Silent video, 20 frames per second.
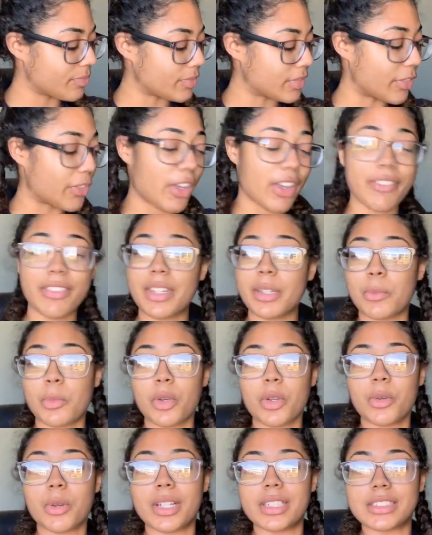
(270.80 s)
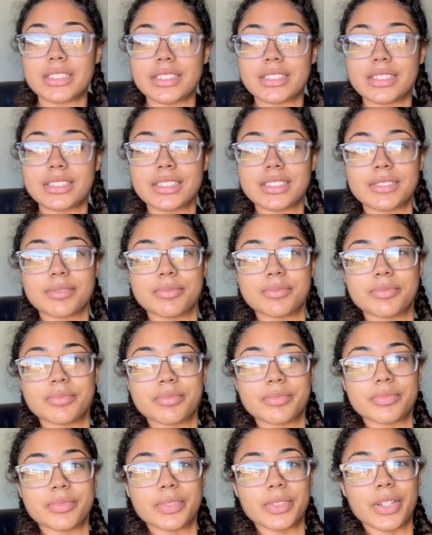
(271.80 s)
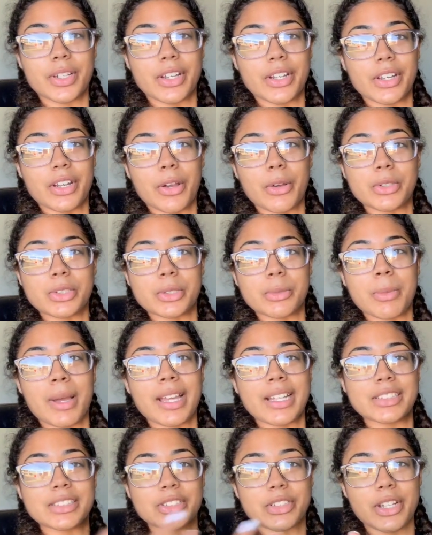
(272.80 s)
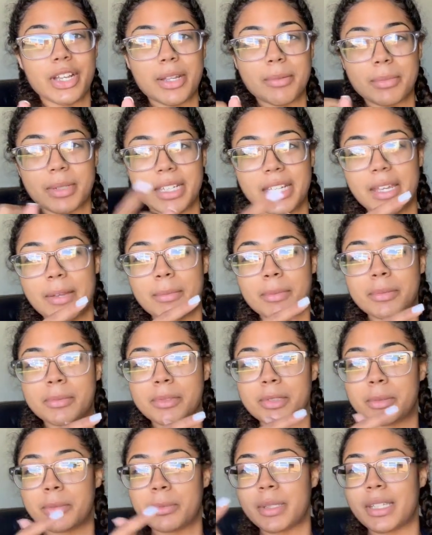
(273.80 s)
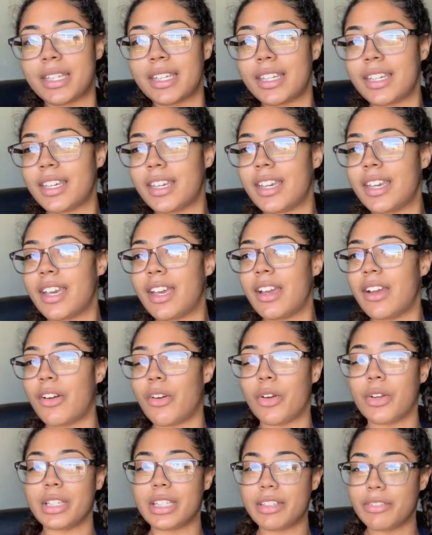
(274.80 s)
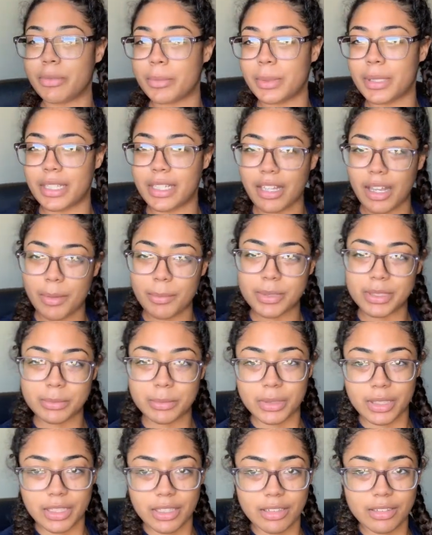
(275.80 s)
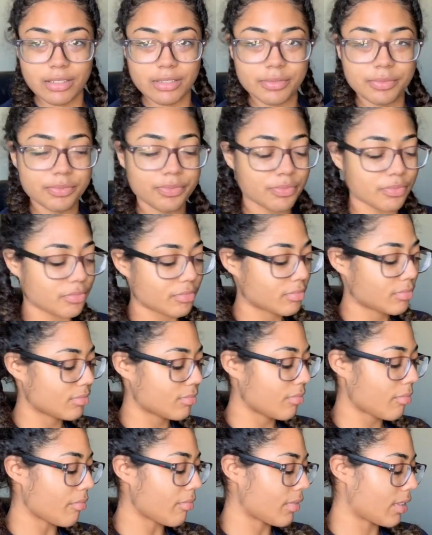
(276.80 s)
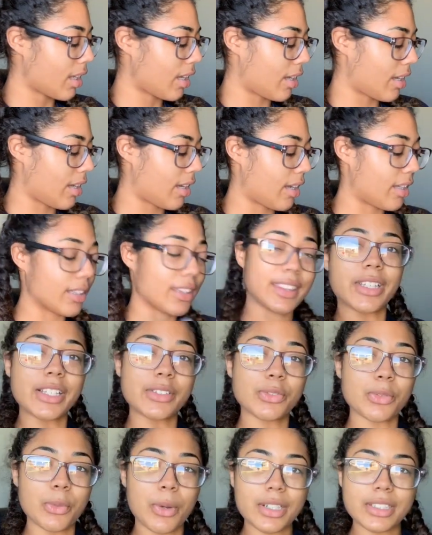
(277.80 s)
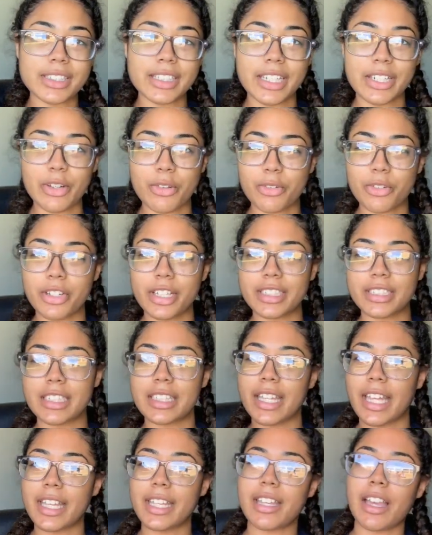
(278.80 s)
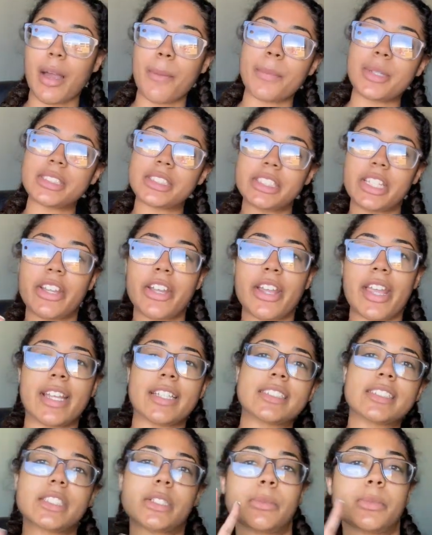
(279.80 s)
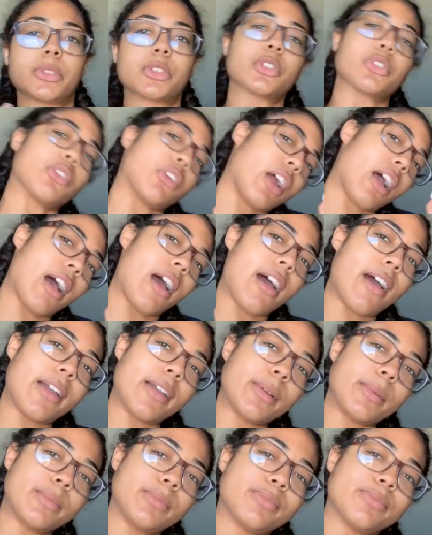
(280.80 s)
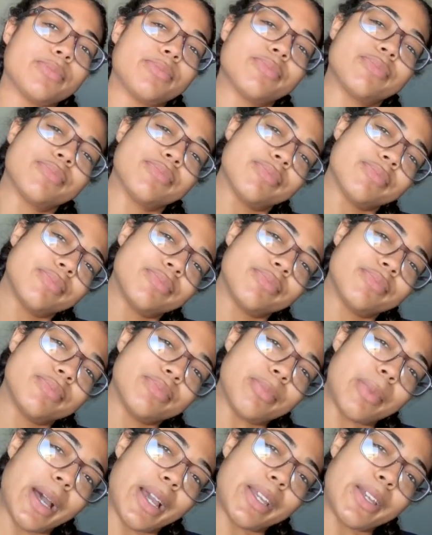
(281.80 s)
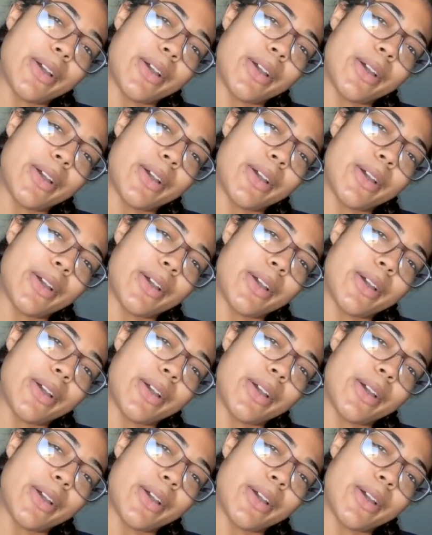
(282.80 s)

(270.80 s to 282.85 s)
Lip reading: If you have any more questions, go to my Instagram, DM them to me, or leave them in the comments below. And thanks for watching, and don't forget to like, comment, share, and subscribe. Bye,